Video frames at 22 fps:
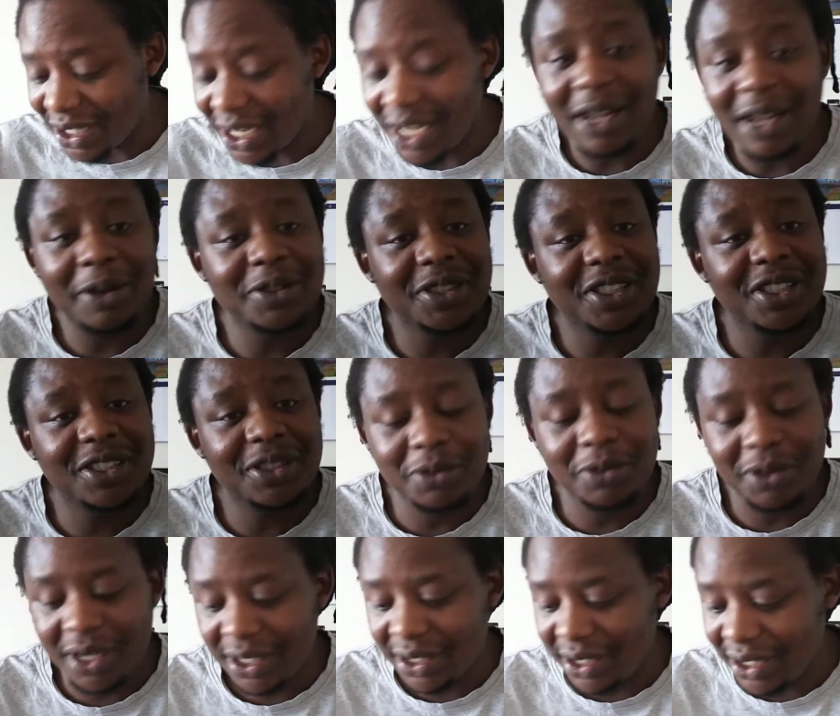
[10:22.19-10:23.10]
Yeah, I'll just
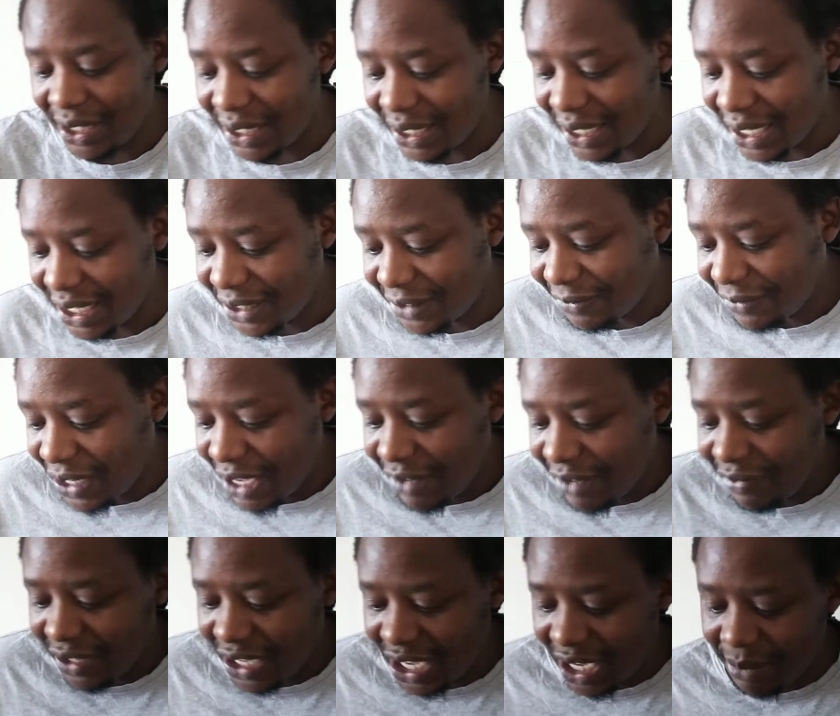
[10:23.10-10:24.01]
look at their last
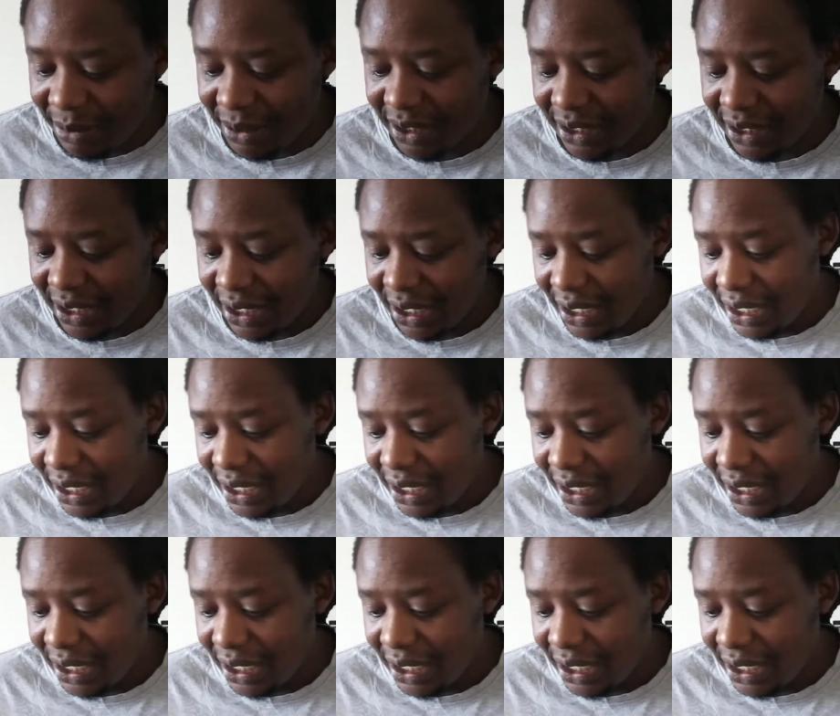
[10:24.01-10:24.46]
5 games.